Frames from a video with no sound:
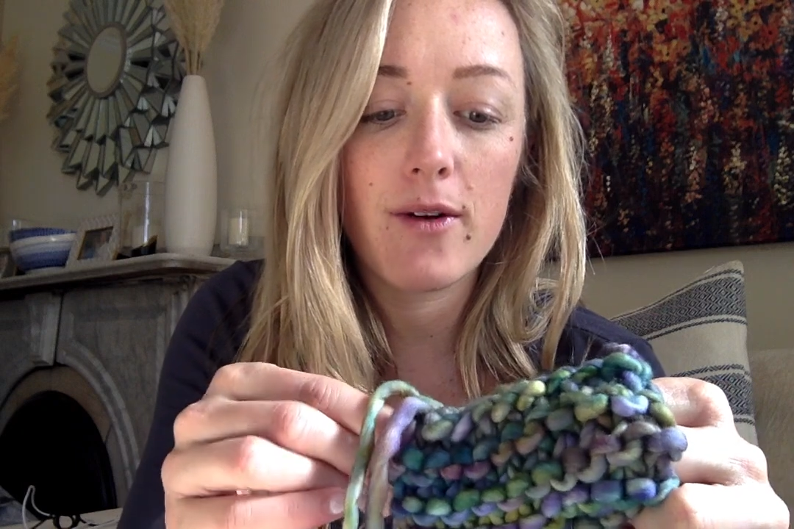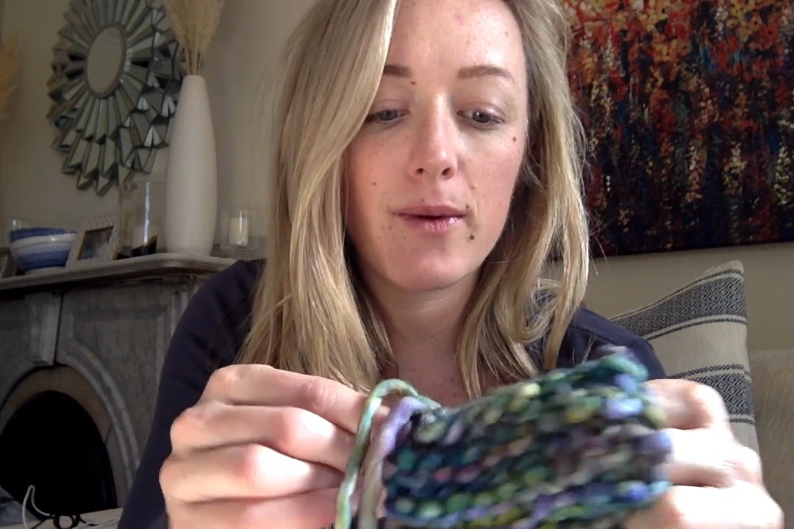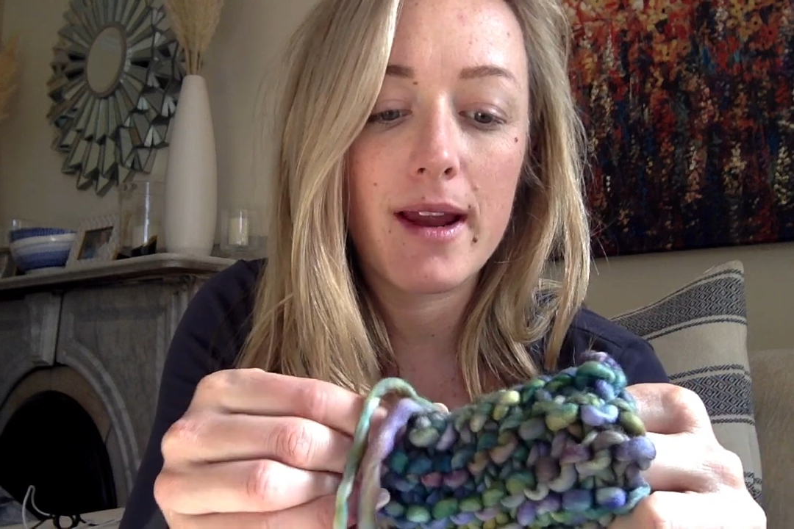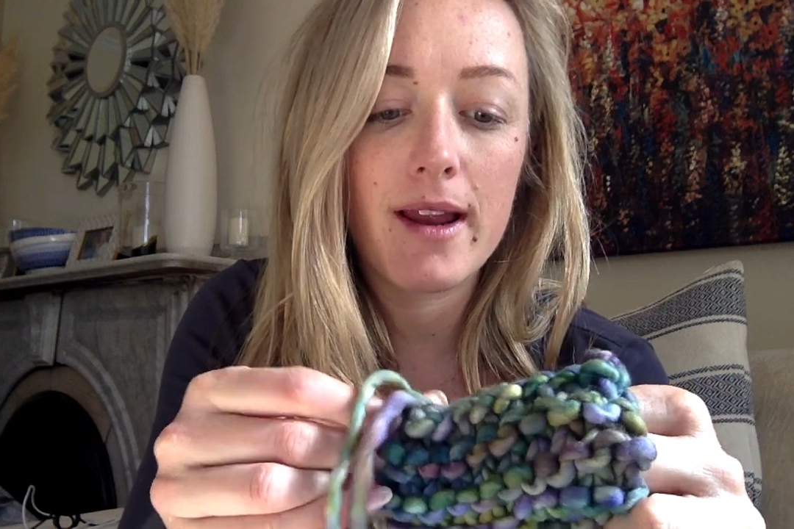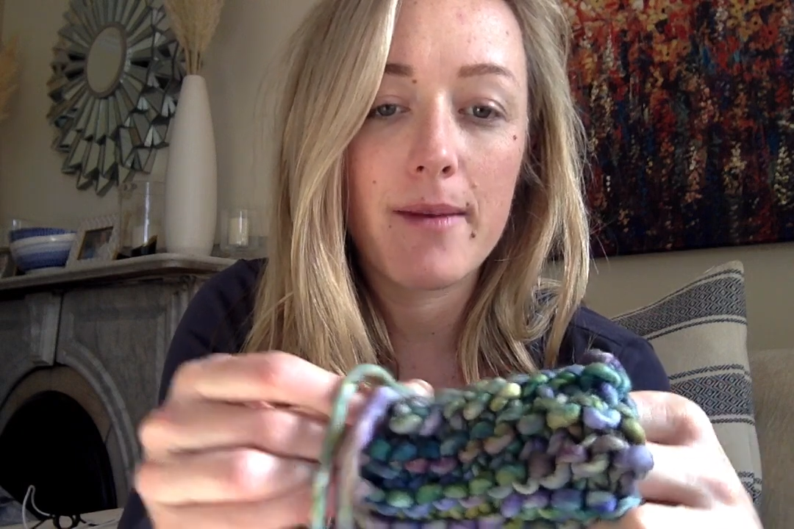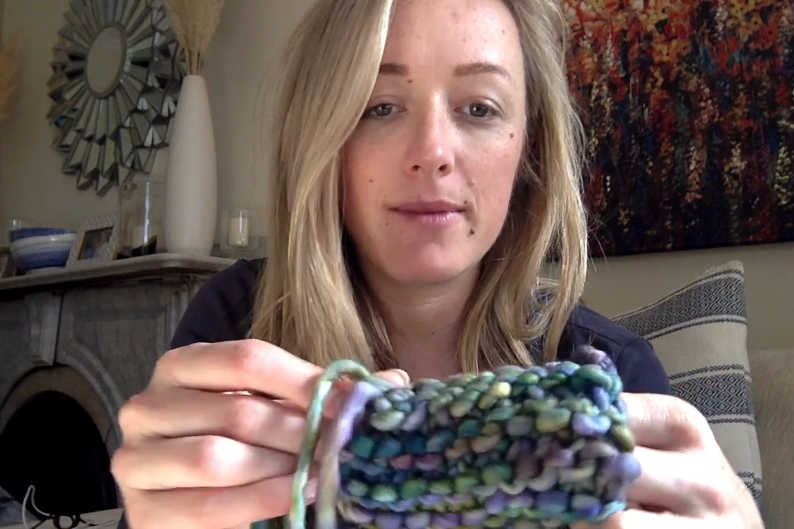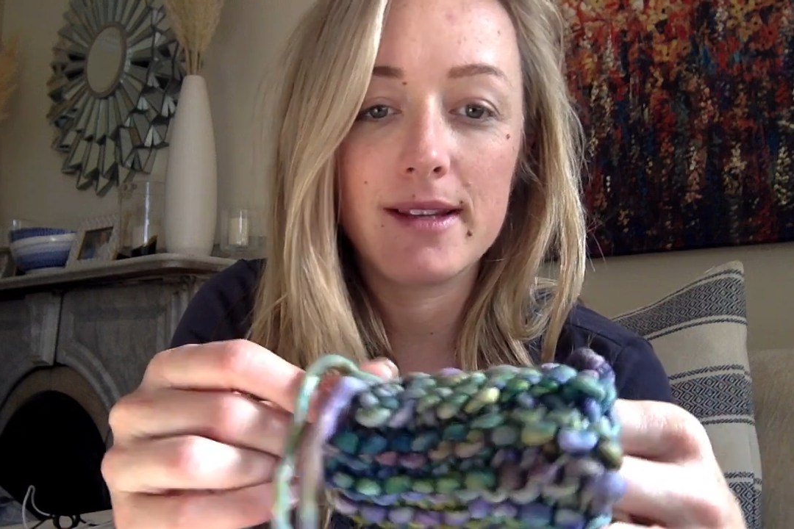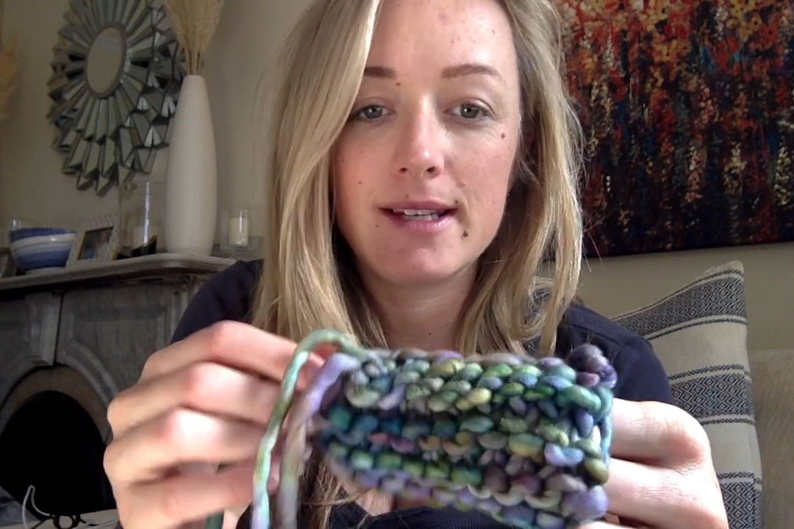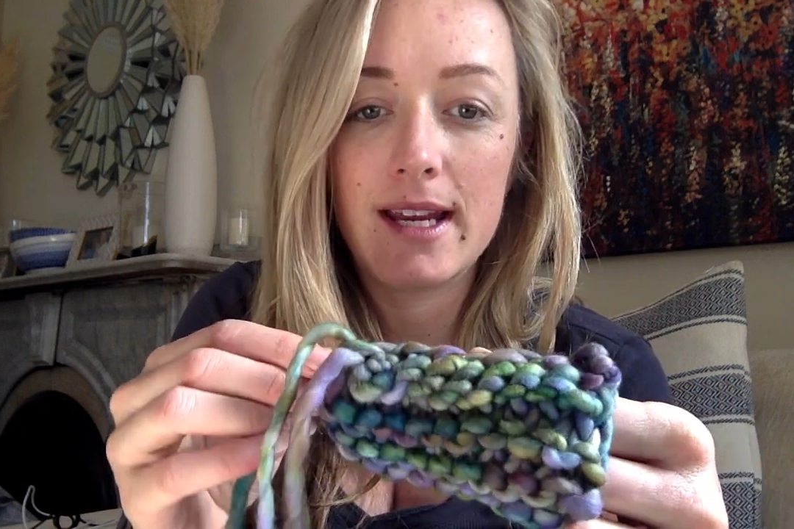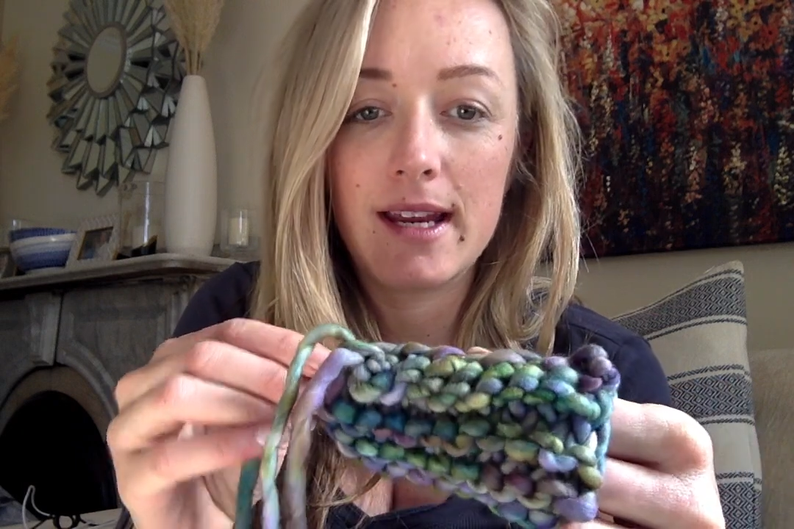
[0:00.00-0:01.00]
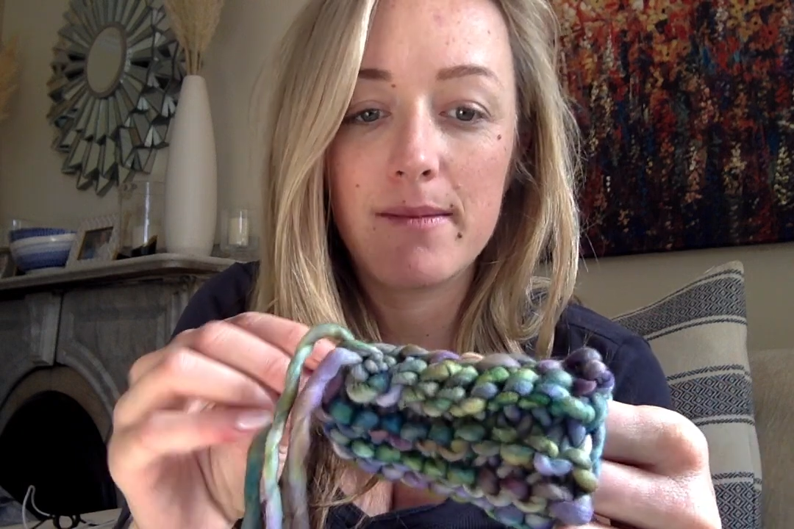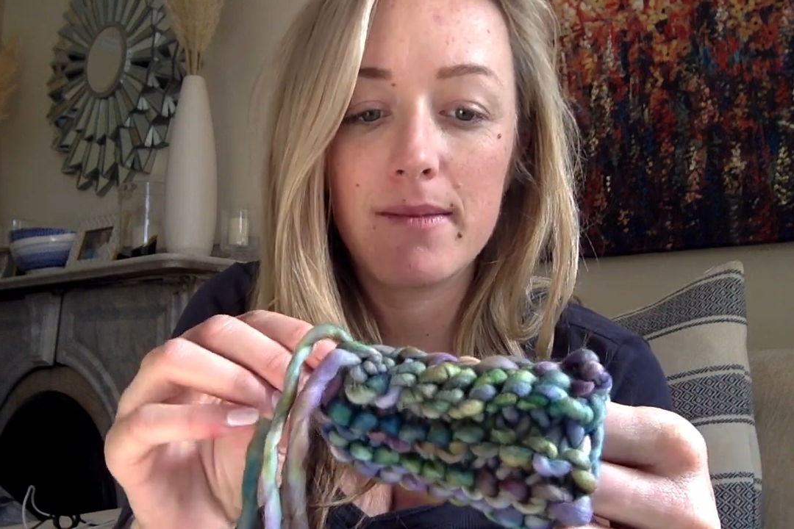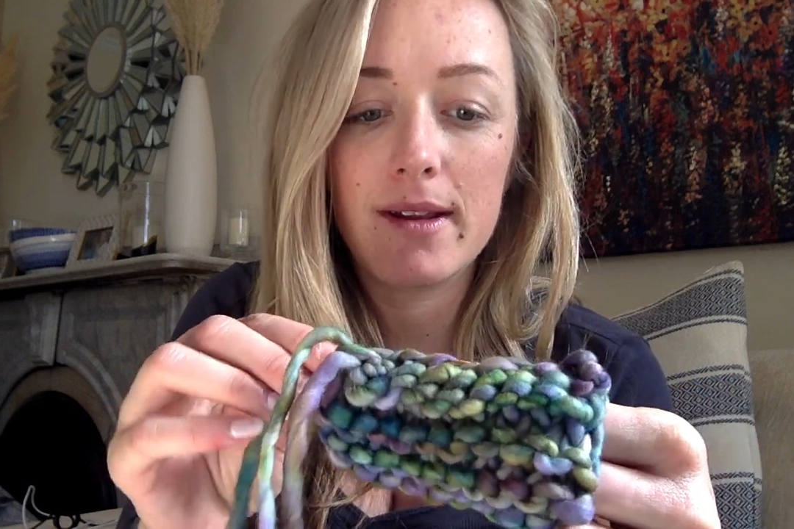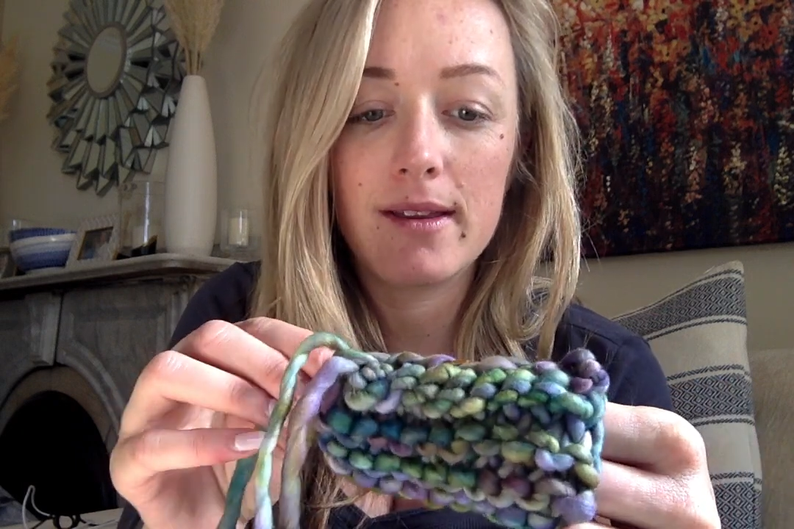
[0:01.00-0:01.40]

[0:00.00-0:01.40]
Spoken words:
right up the seam